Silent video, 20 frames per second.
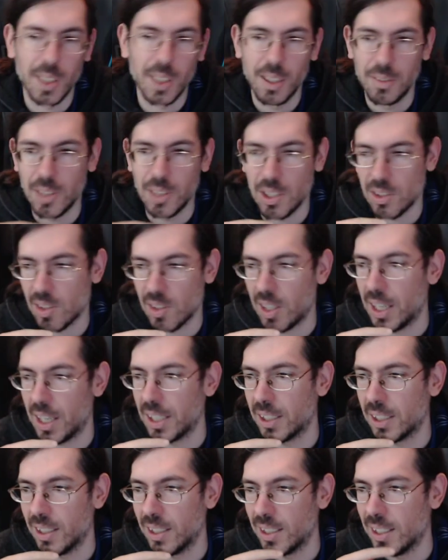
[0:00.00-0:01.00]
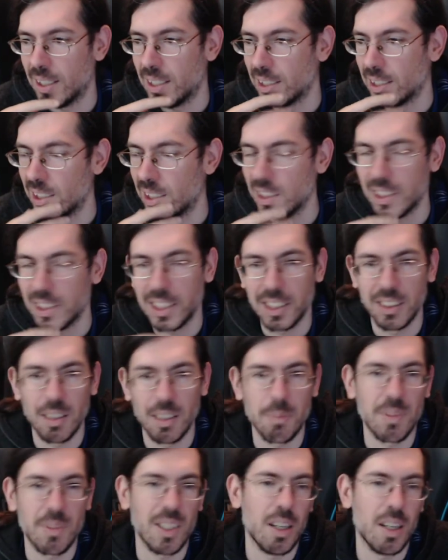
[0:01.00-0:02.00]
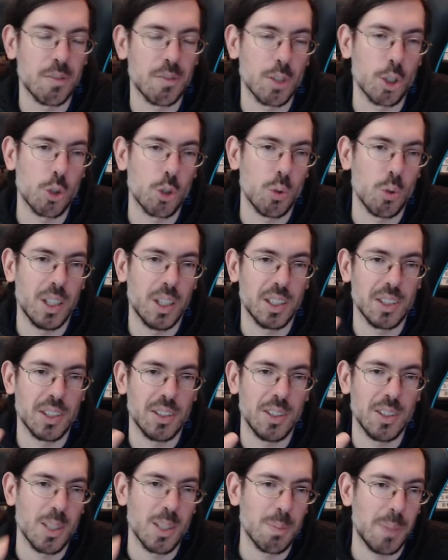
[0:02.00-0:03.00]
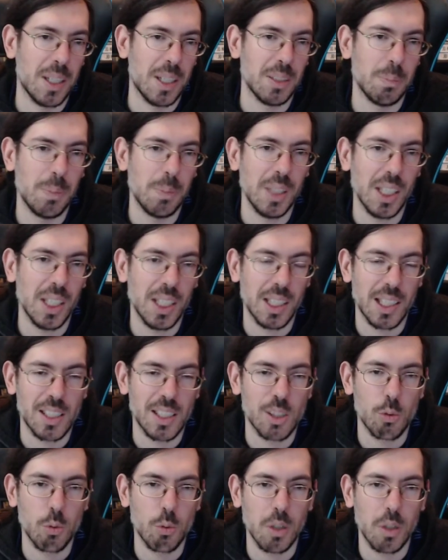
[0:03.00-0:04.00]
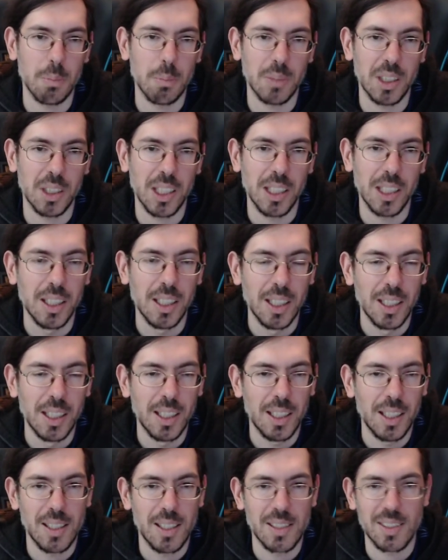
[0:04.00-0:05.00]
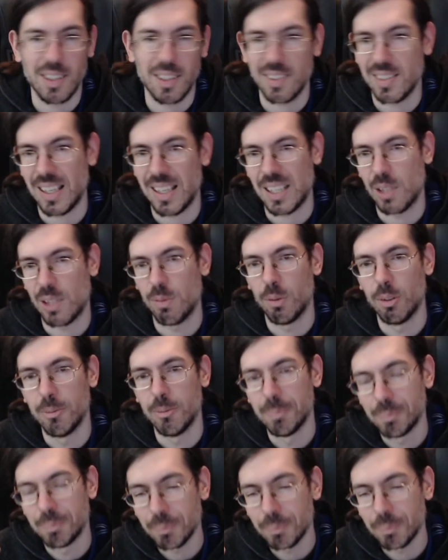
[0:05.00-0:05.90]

that's like killing themselves on drugs despite being extremely successful.